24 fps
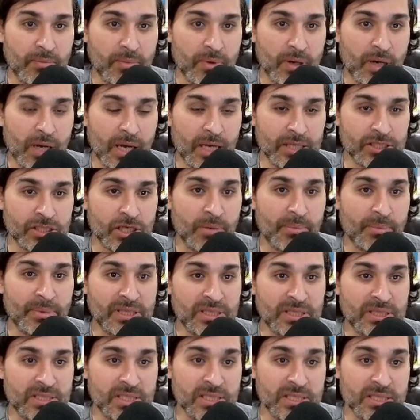has come
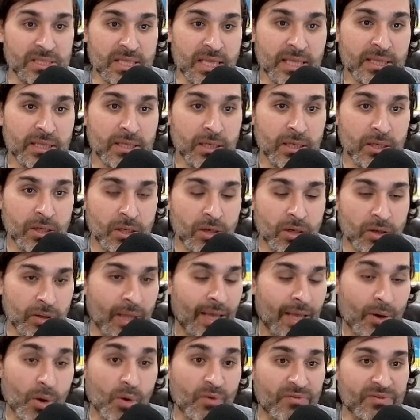in since then,
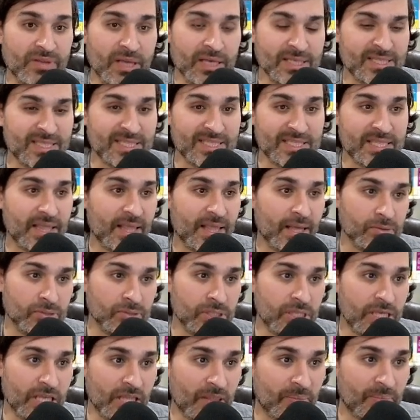like over that
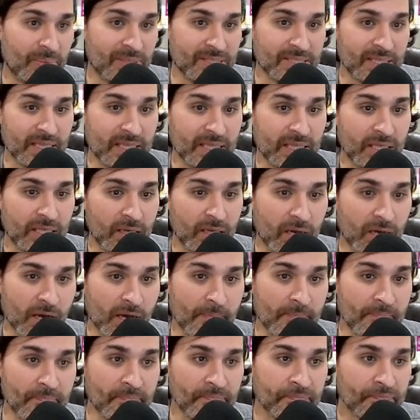60,000 ETH basically,
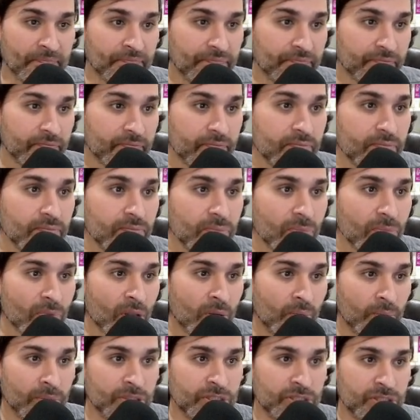
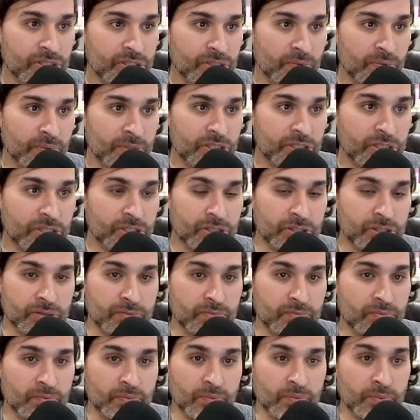which is
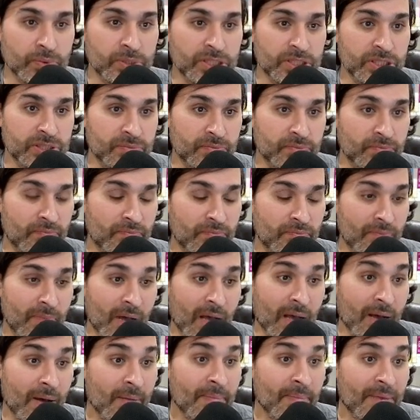
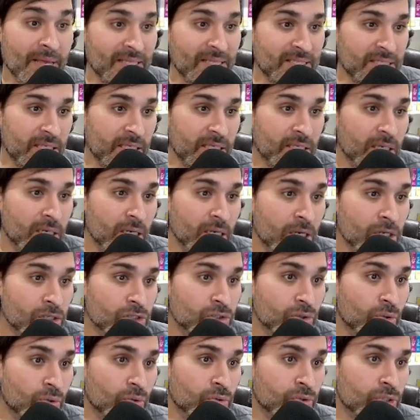amazing.
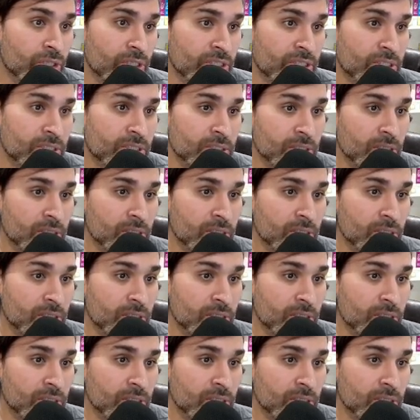So this,